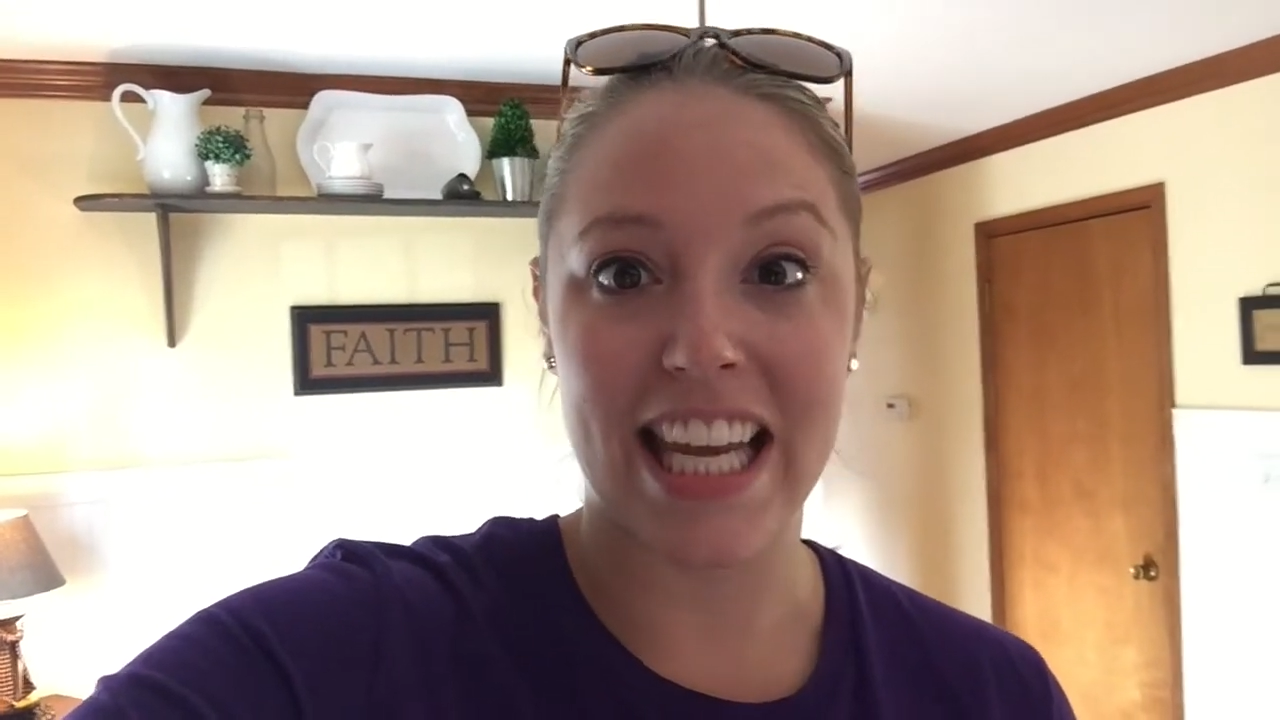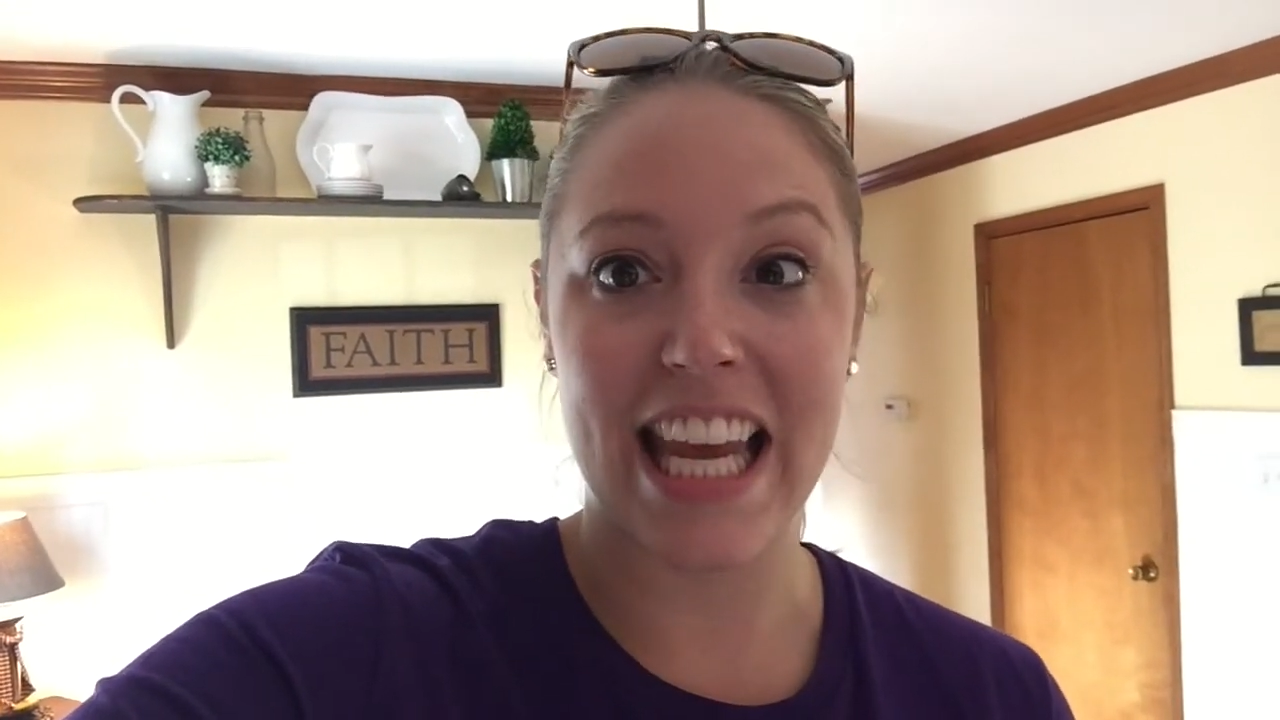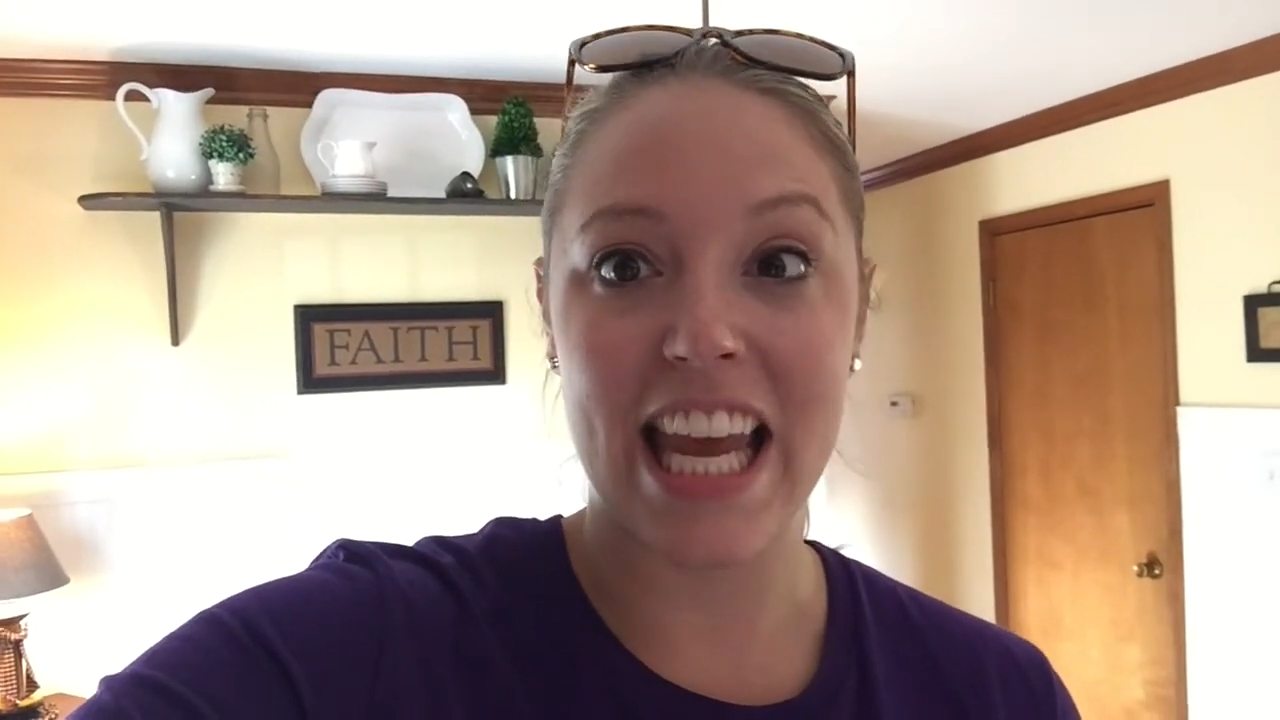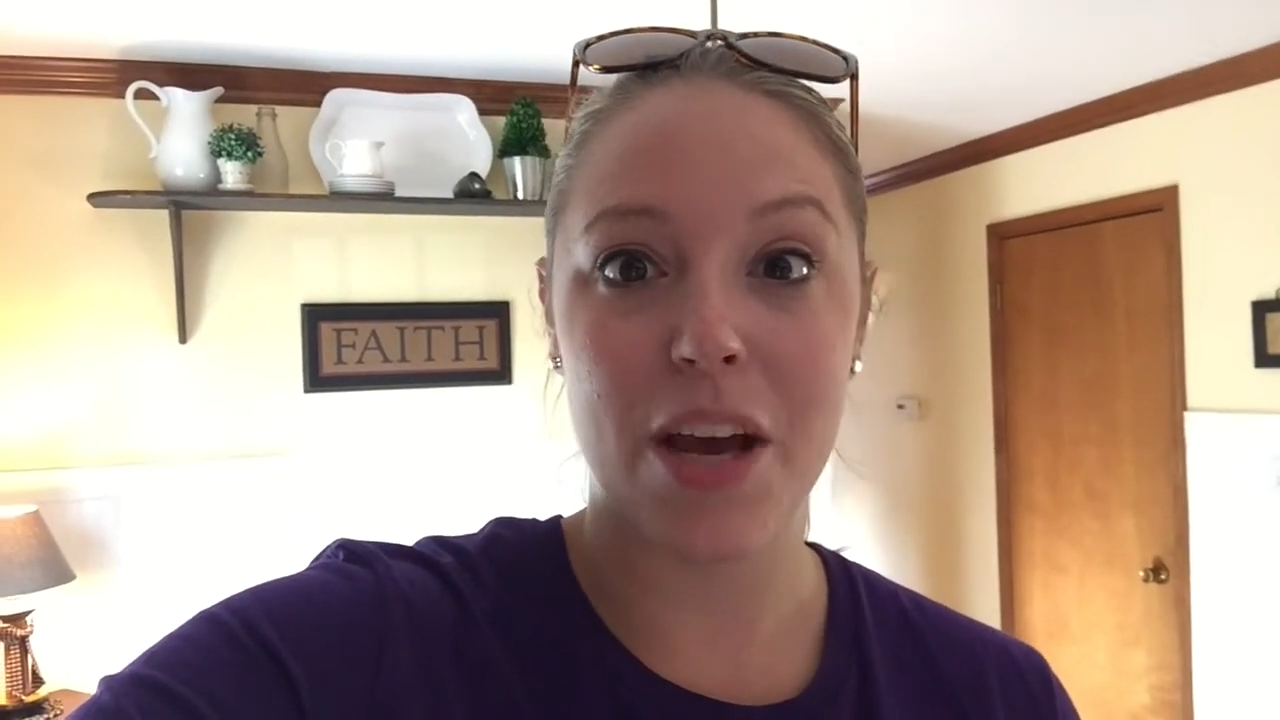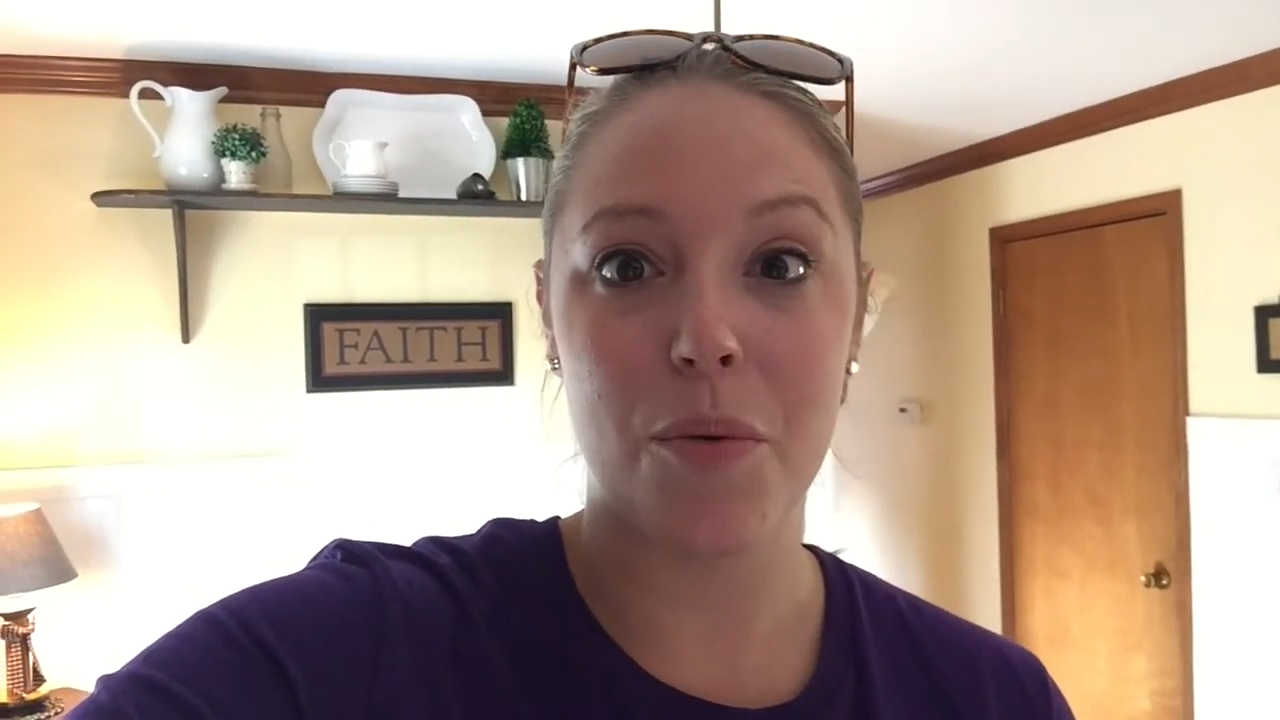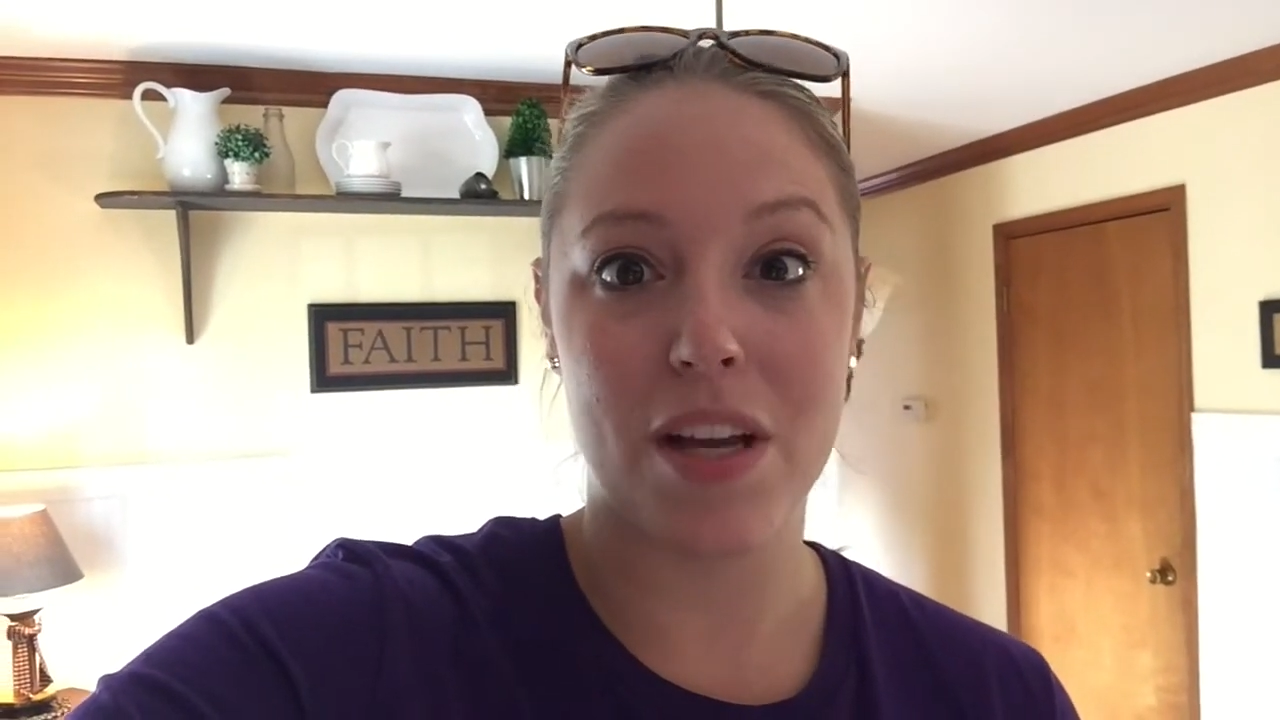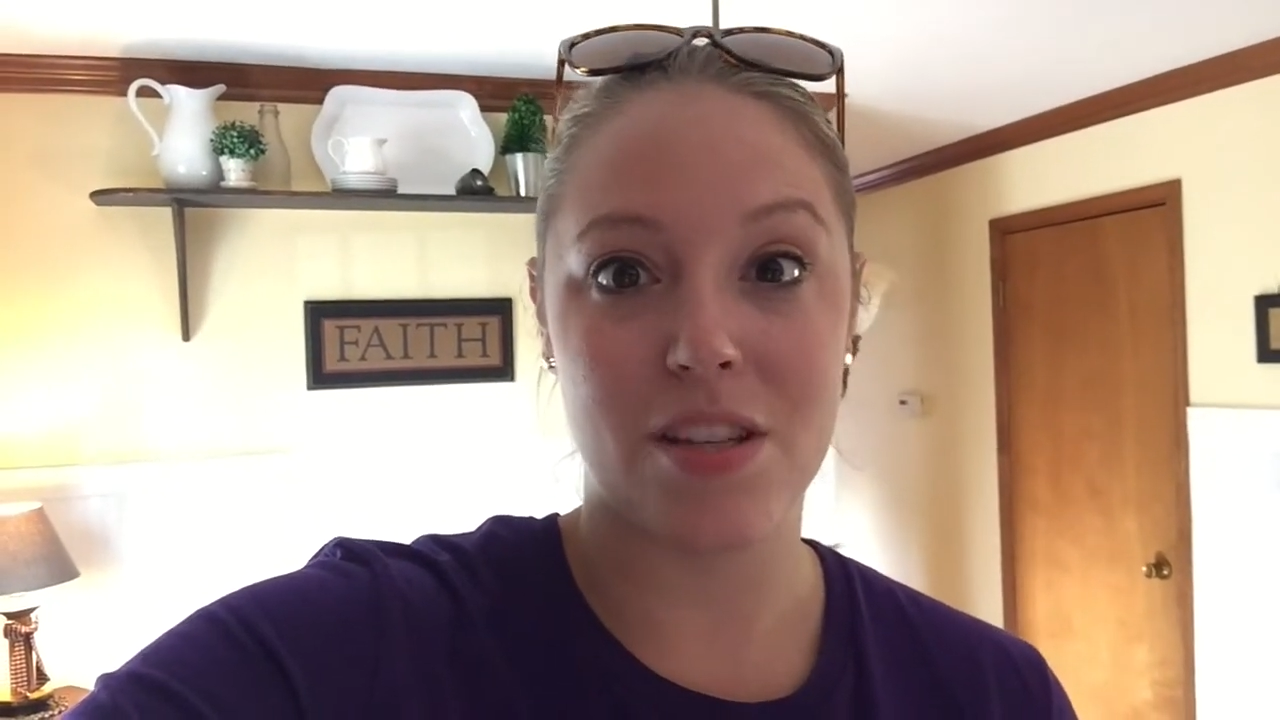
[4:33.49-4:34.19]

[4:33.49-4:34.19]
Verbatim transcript: can't wait